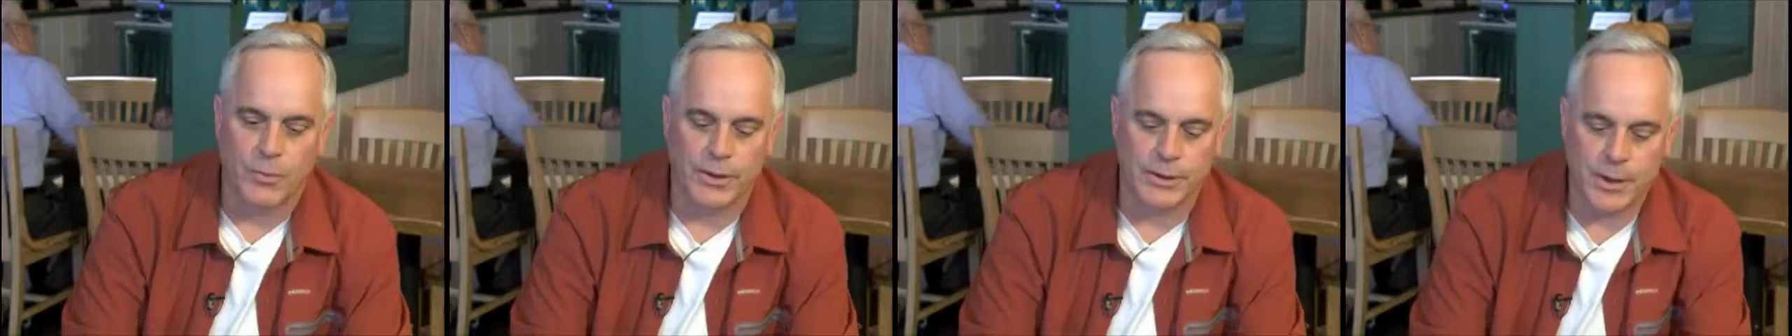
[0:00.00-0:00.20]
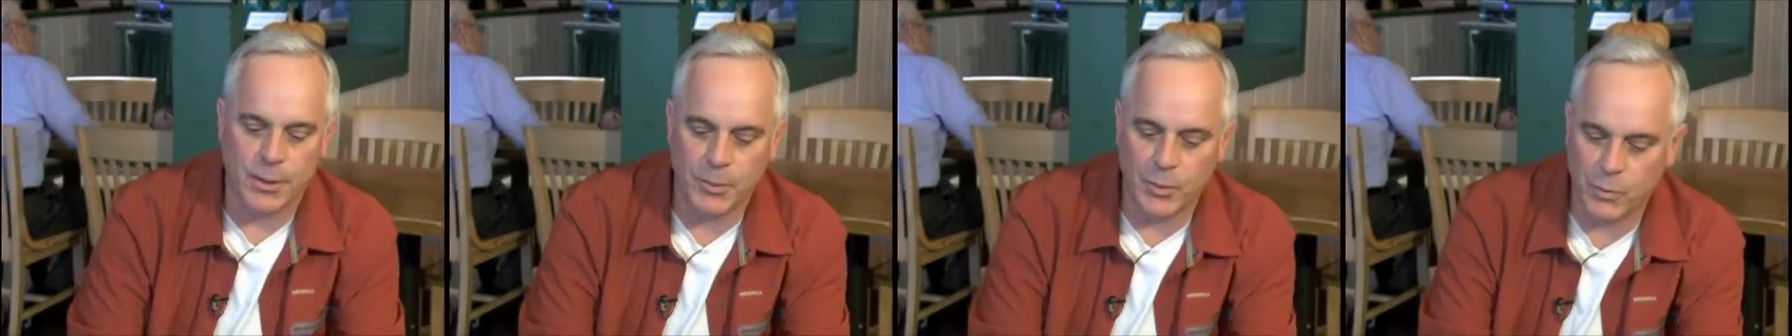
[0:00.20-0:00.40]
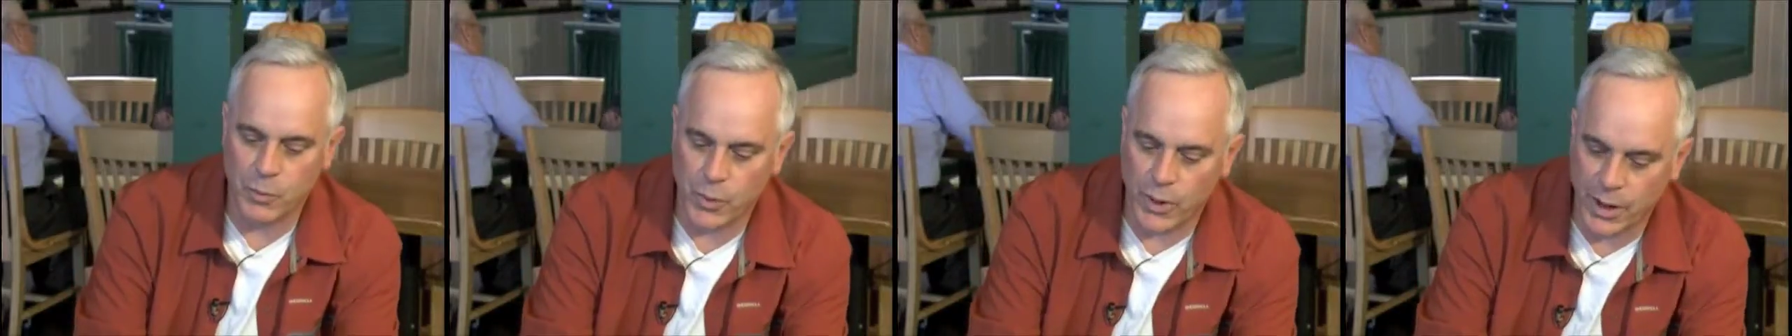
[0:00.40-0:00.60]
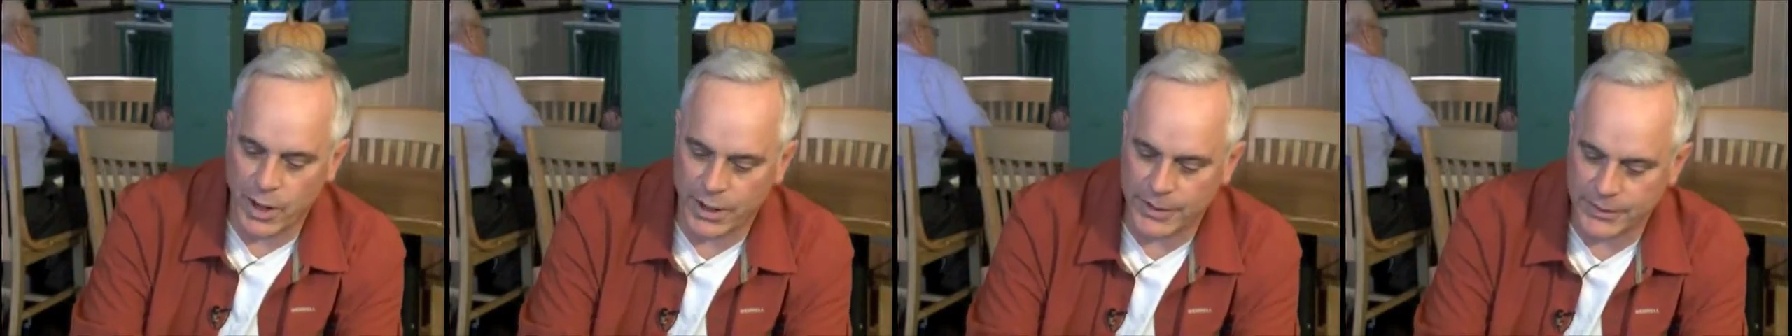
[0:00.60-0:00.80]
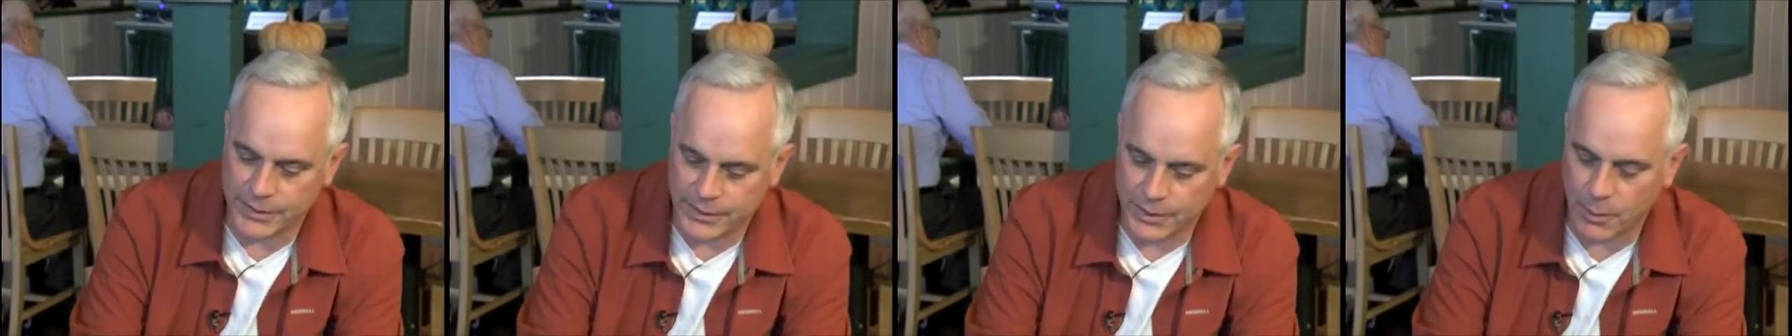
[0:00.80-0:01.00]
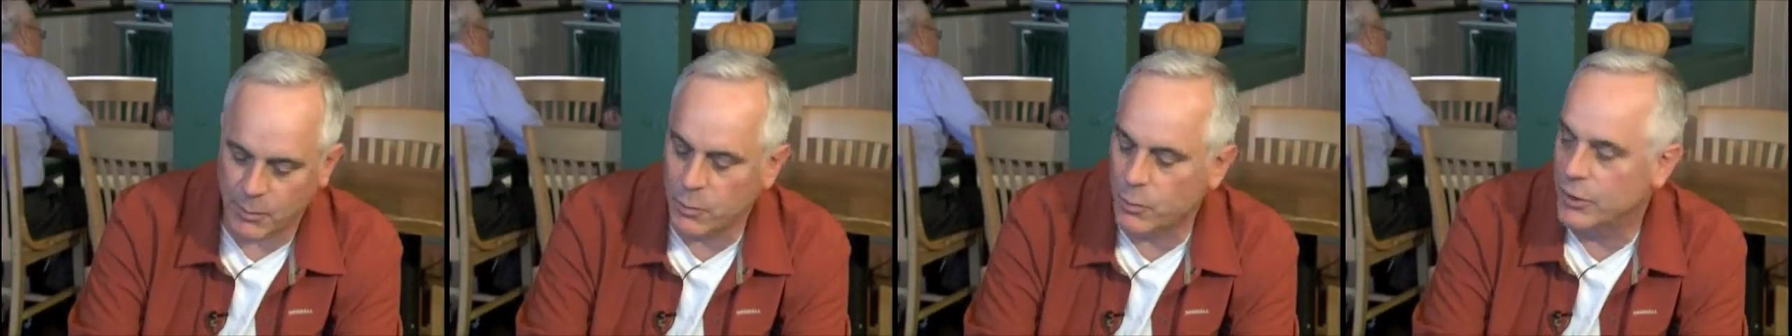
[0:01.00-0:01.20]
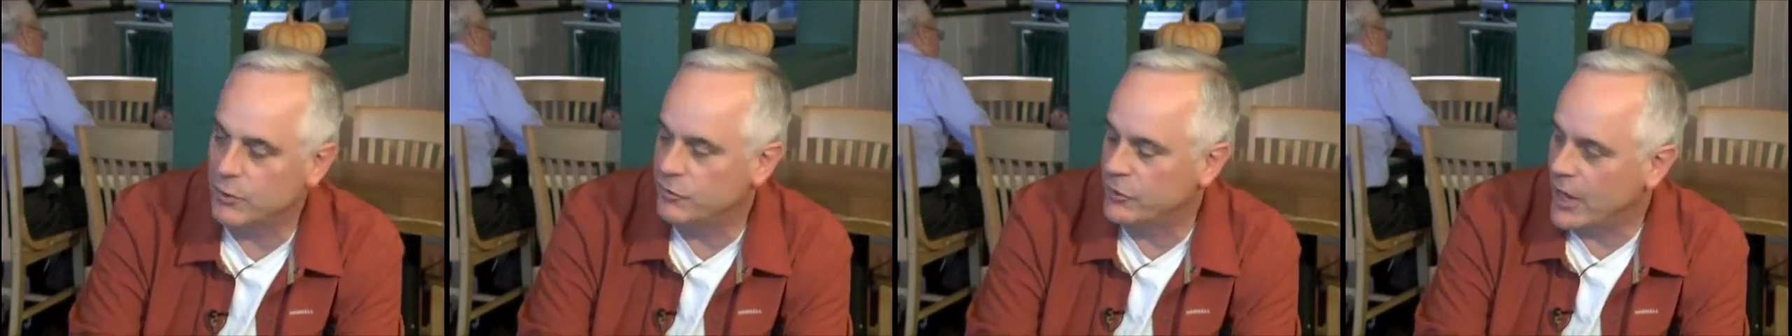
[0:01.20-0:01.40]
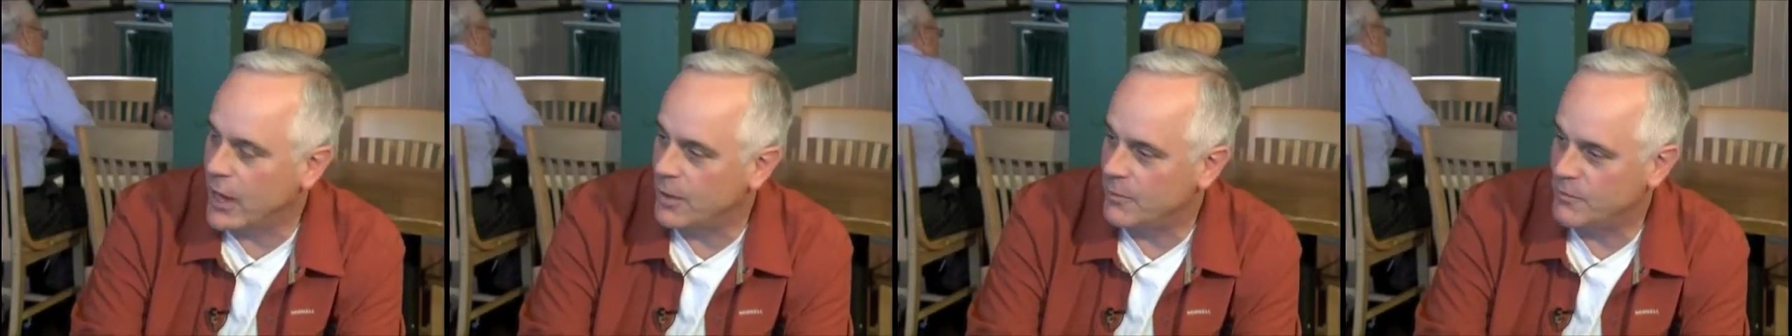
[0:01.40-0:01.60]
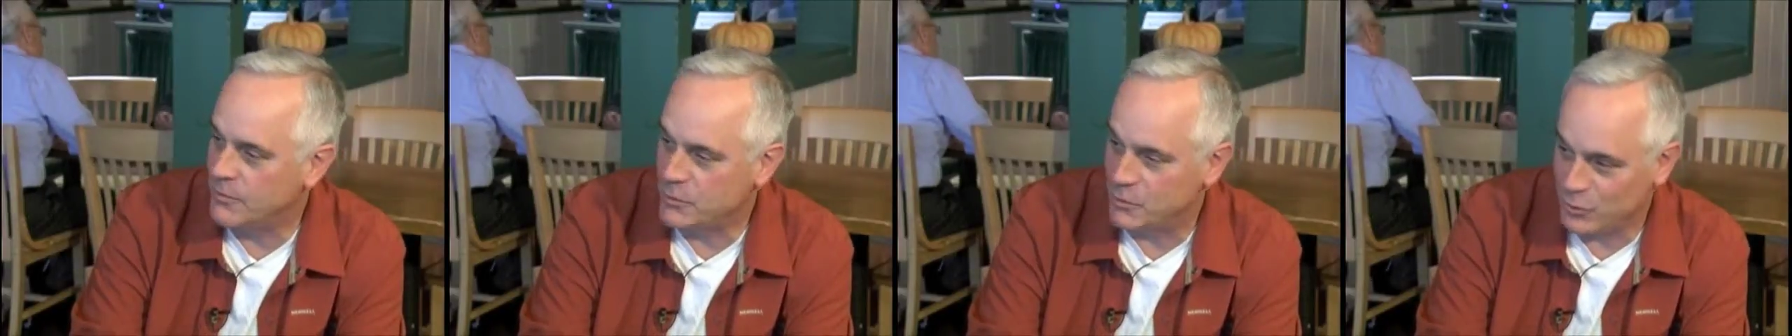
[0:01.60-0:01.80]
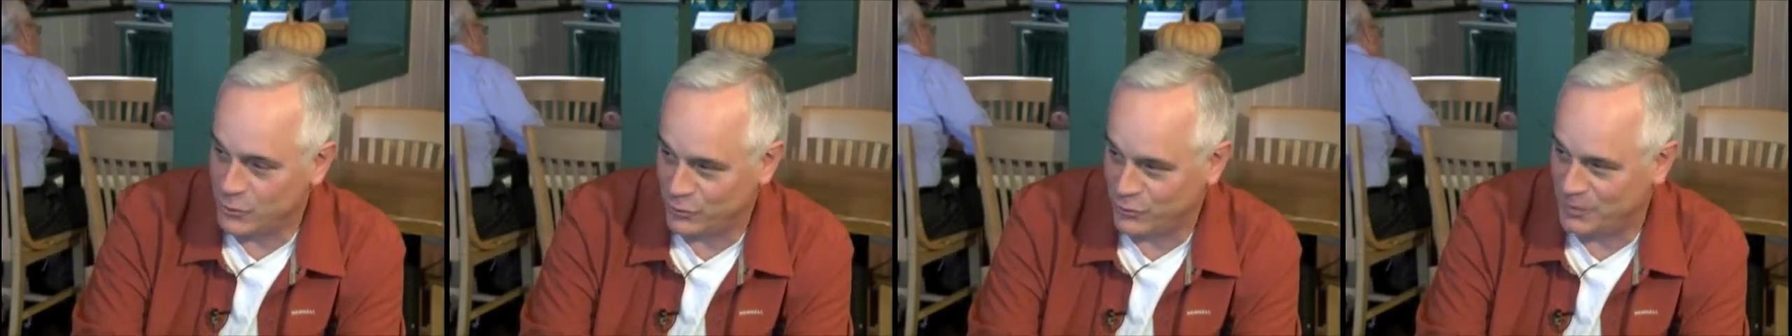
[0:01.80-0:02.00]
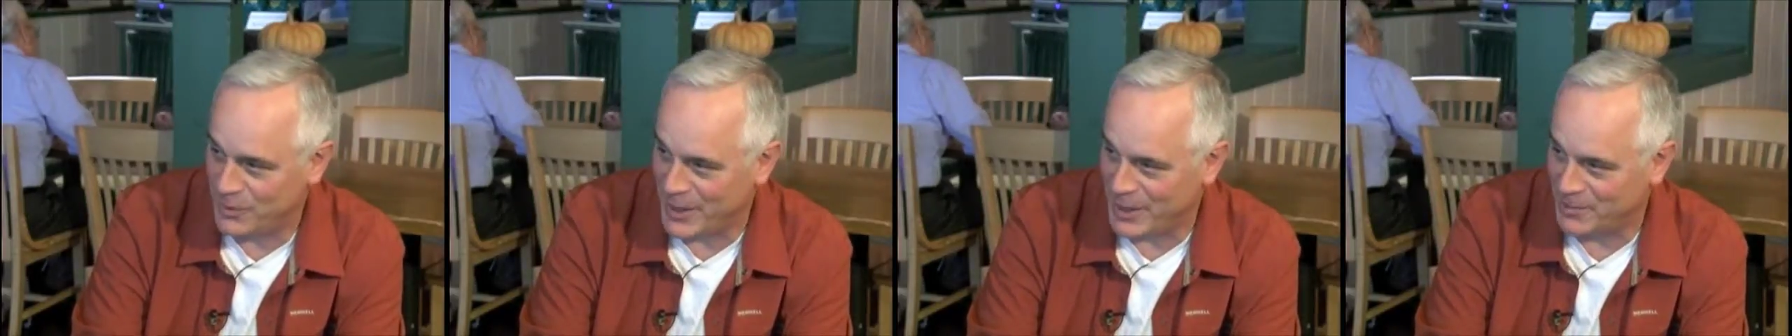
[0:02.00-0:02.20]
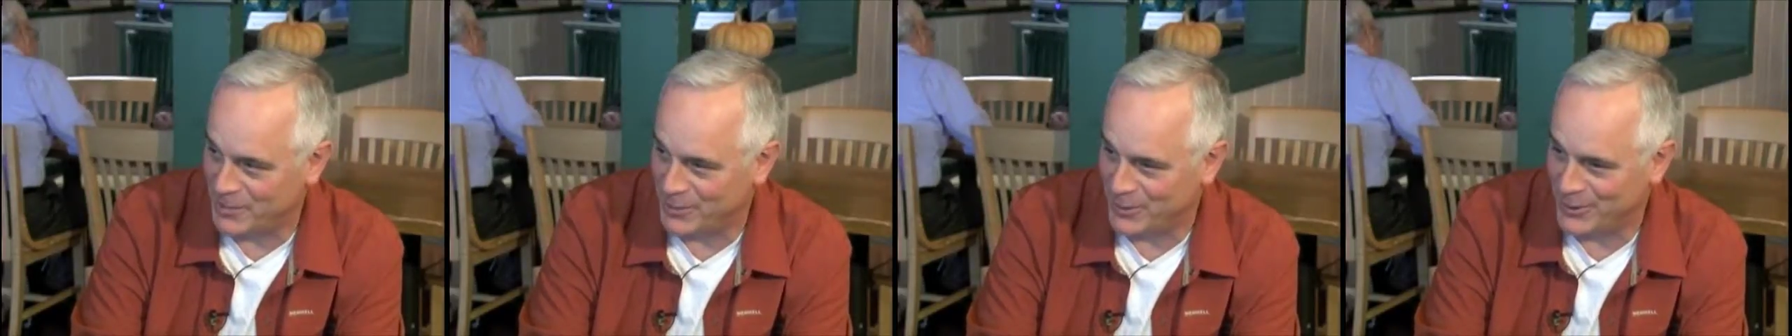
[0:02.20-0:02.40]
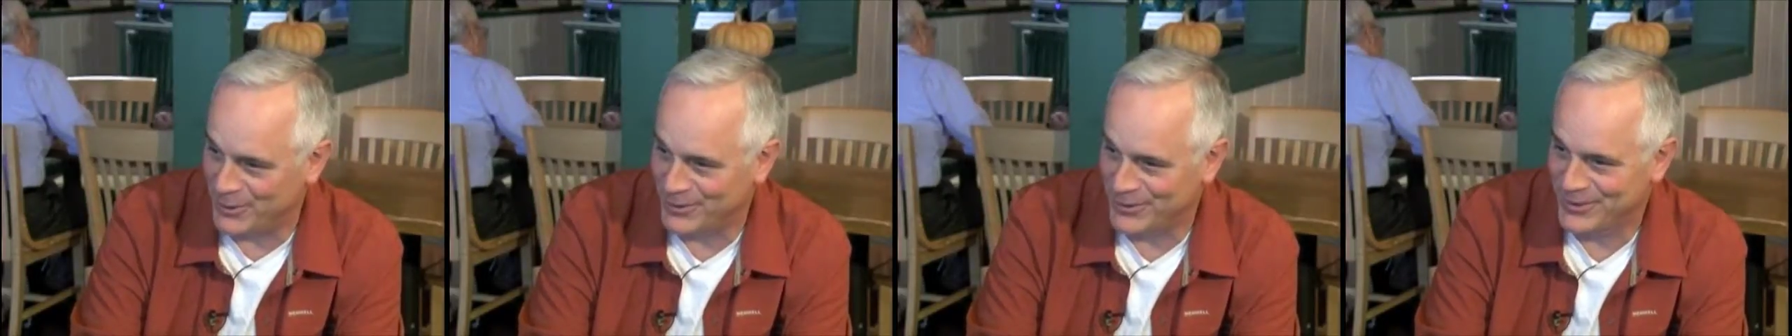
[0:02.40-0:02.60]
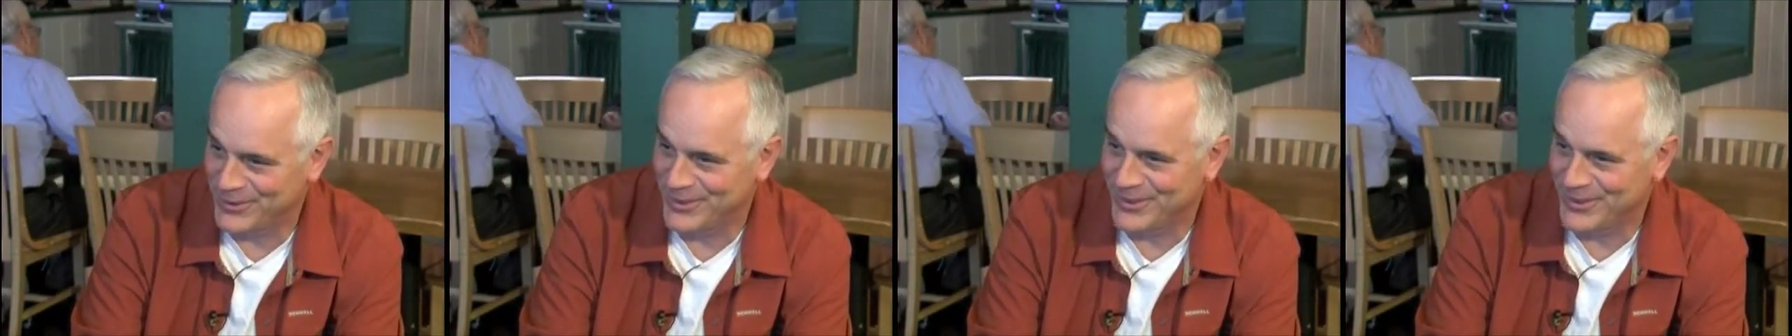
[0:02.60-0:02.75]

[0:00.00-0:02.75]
Well, number one, the number one job of a newspaper